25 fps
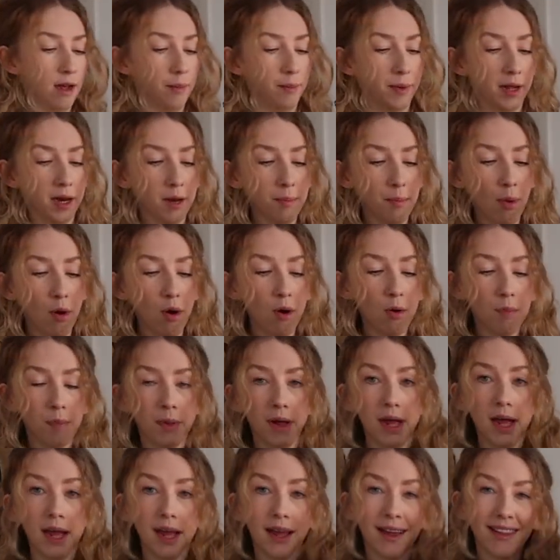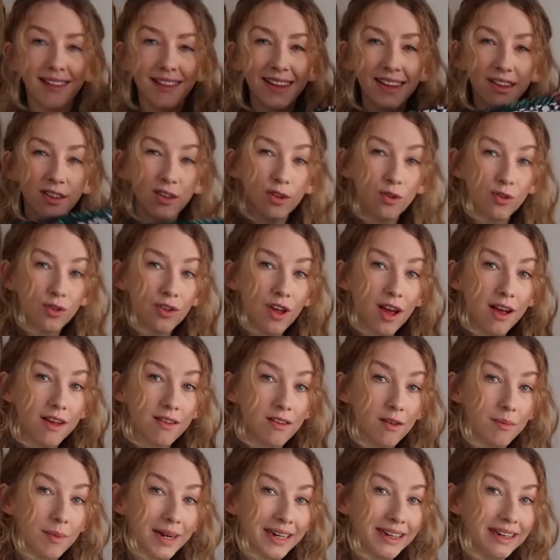I'm gonna pop these two
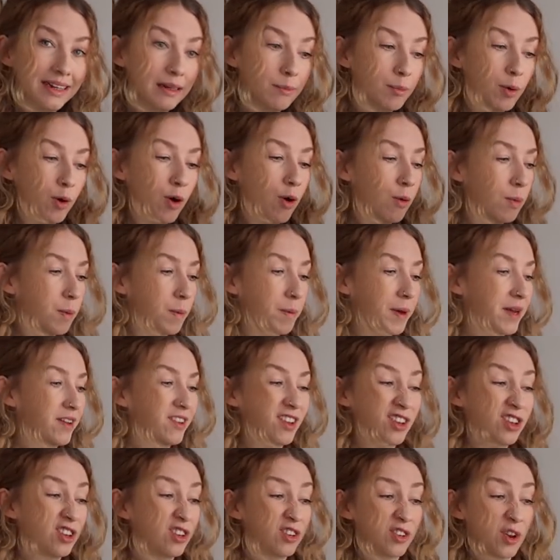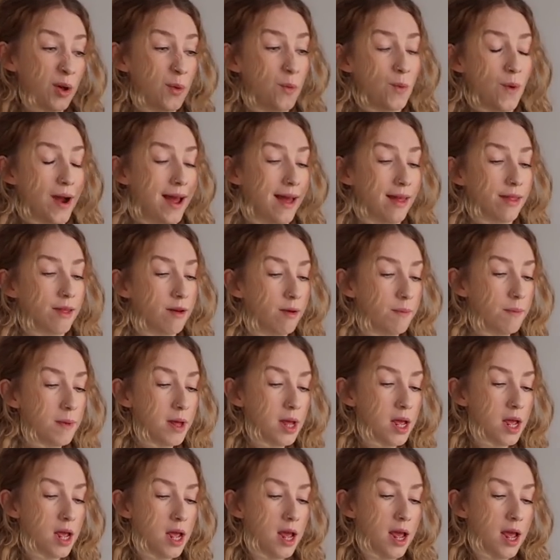skirts on my Depop because I just don't wear them.